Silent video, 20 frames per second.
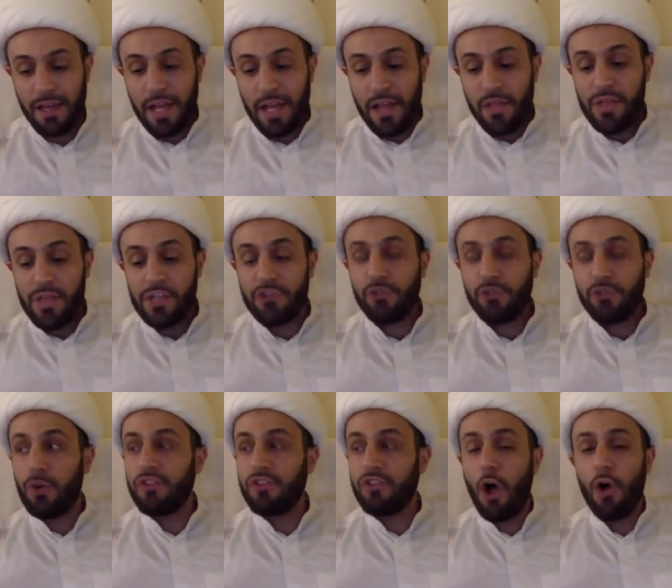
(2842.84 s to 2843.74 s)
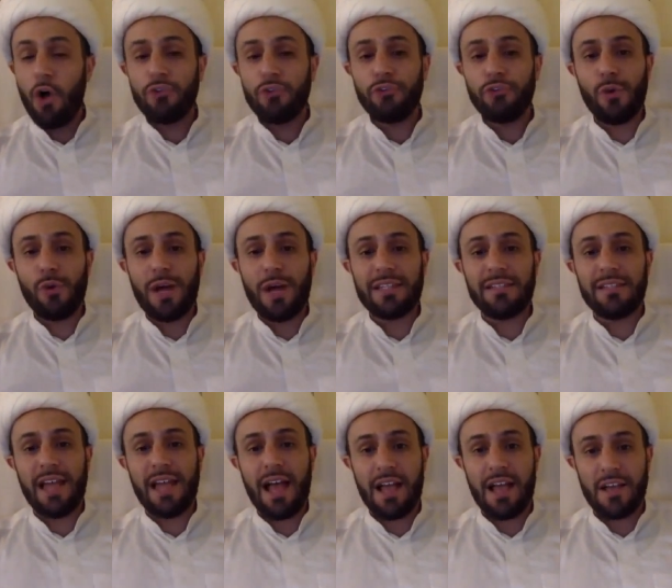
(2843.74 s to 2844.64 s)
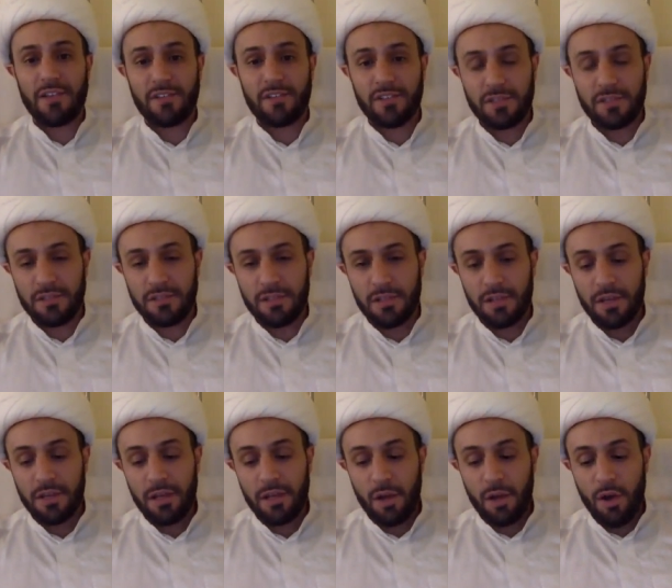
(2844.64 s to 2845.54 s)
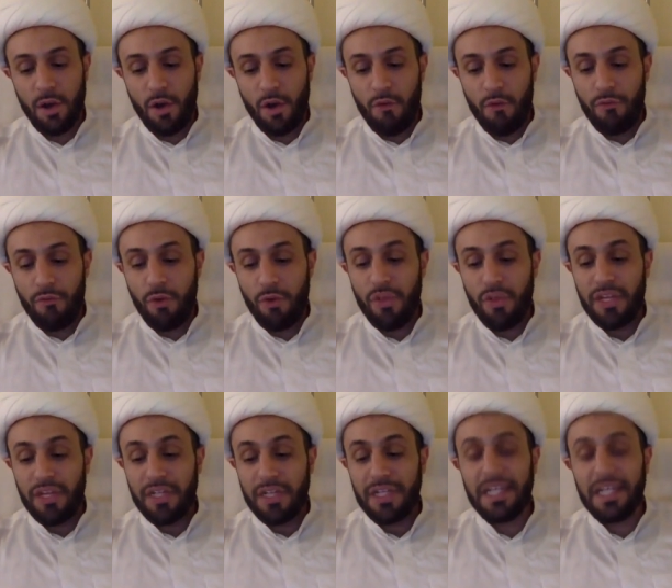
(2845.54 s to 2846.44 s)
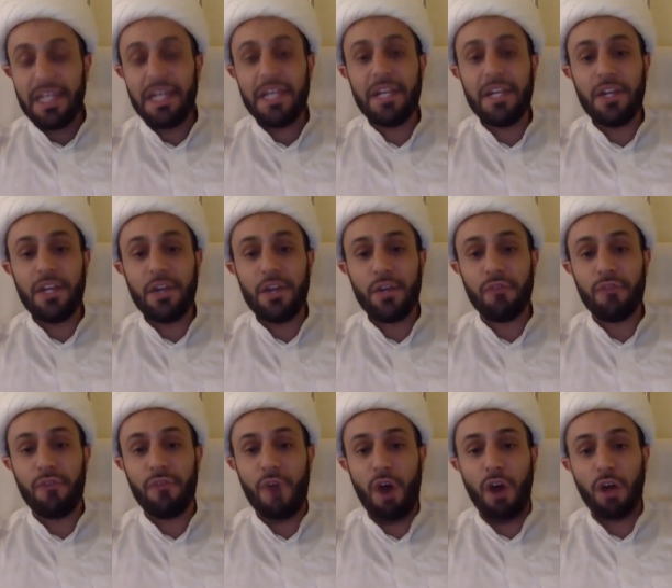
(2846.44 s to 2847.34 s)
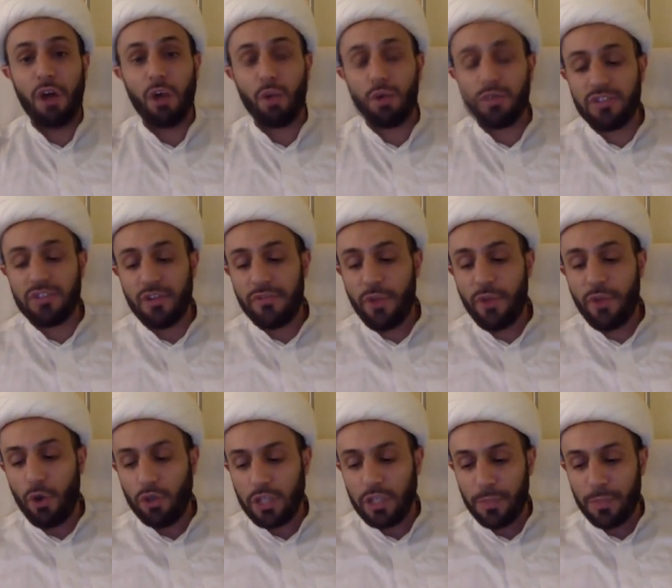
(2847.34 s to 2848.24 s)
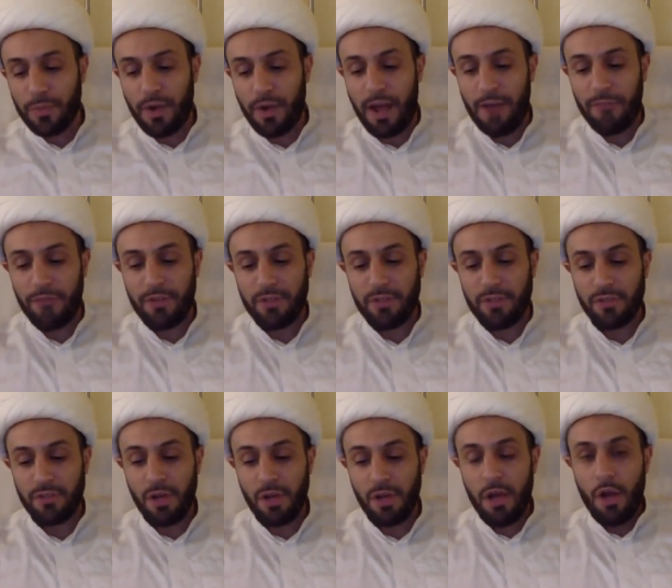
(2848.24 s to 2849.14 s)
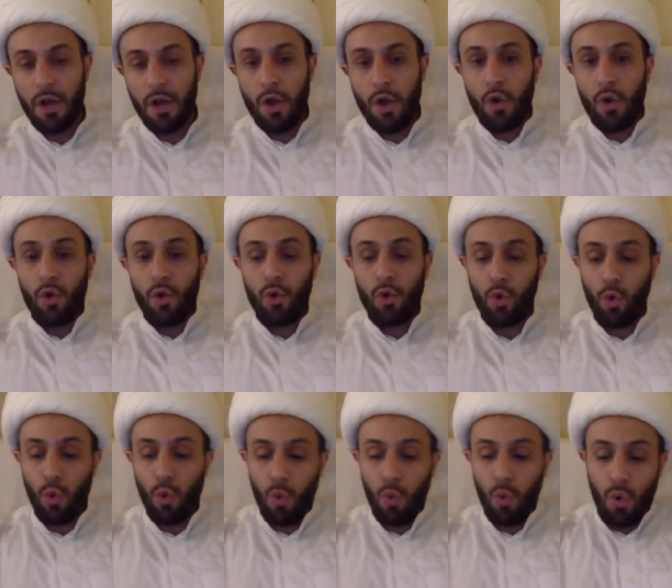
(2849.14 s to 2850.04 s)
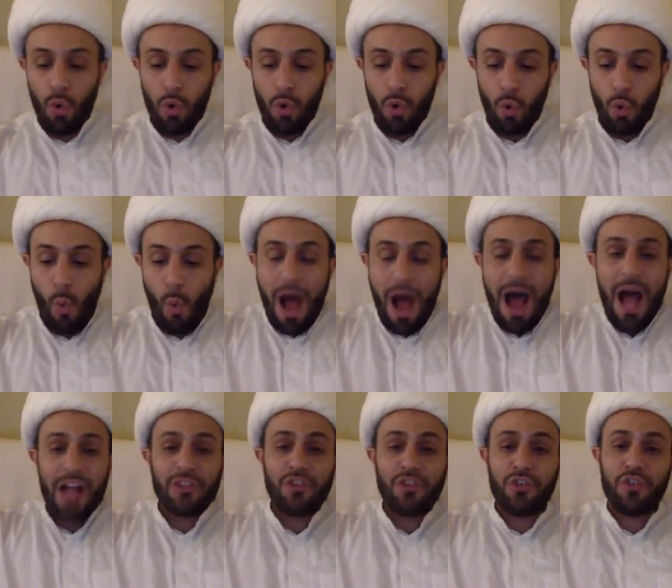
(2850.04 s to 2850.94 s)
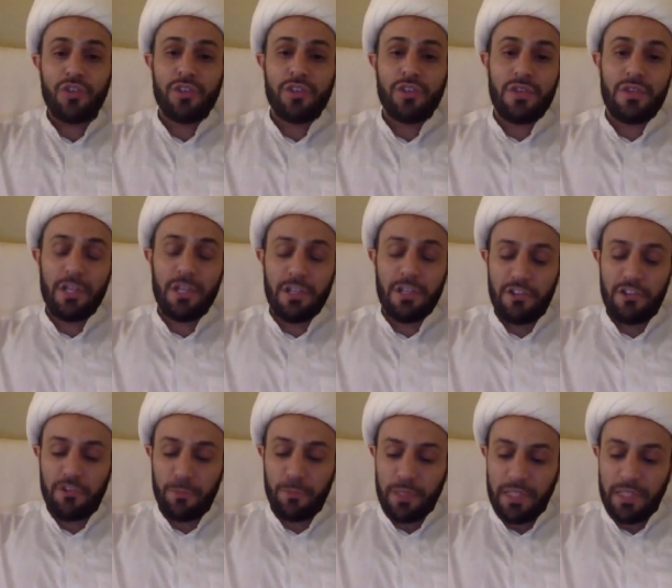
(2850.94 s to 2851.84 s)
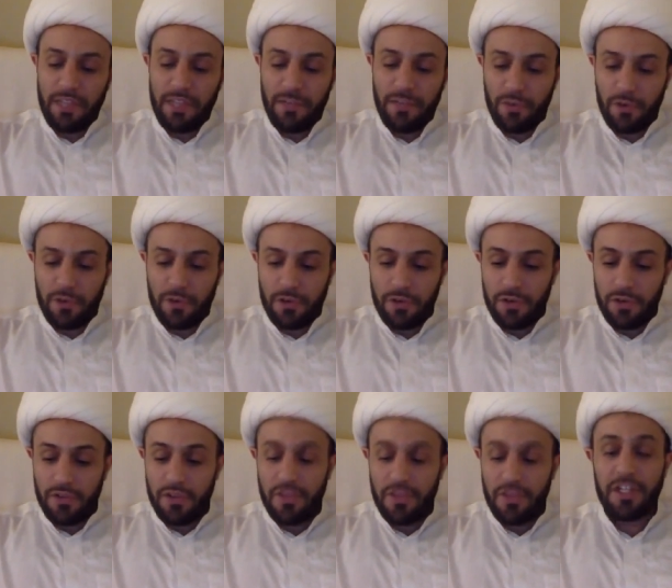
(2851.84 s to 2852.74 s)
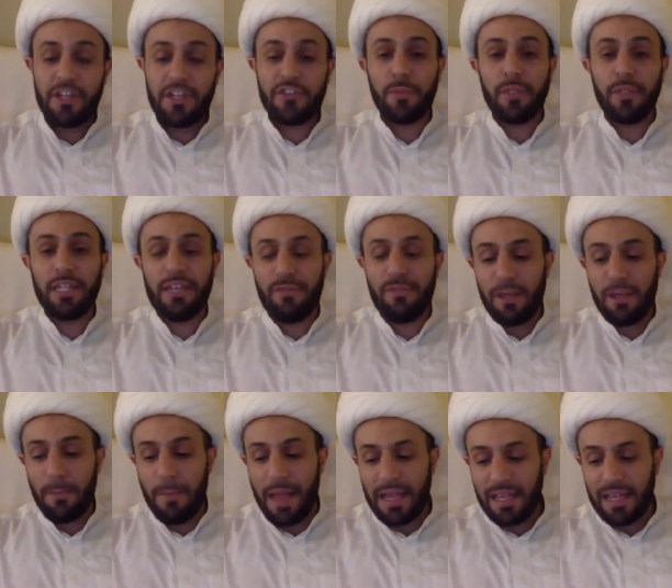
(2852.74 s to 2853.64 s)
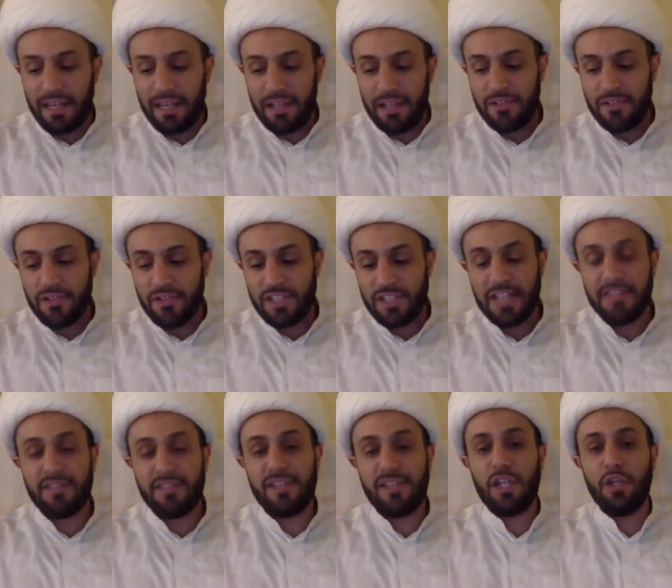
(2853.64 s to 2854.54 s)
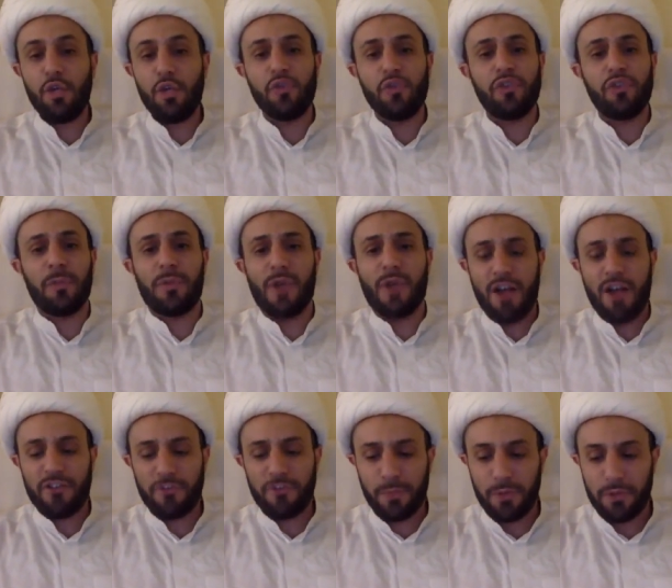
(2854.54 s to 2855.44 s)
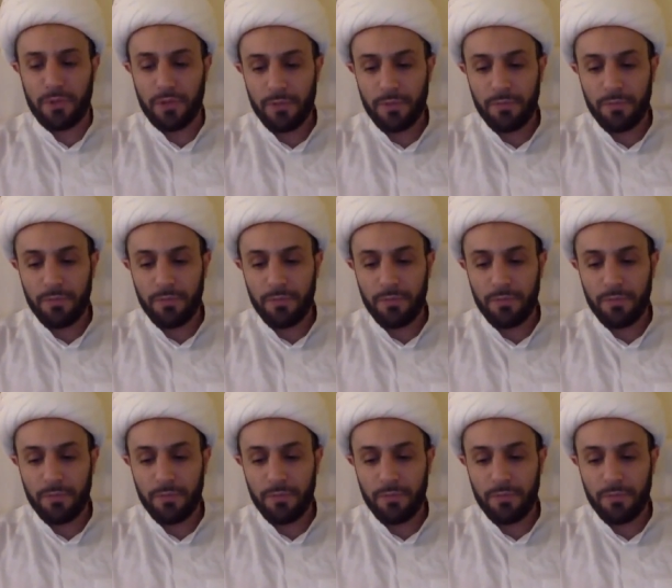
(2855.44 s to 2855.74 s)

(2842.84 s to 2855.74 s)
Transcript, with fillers: this was also a test for the needier followers of the Holy Prophet, who watched the disbelieving Meccans continue to prosper,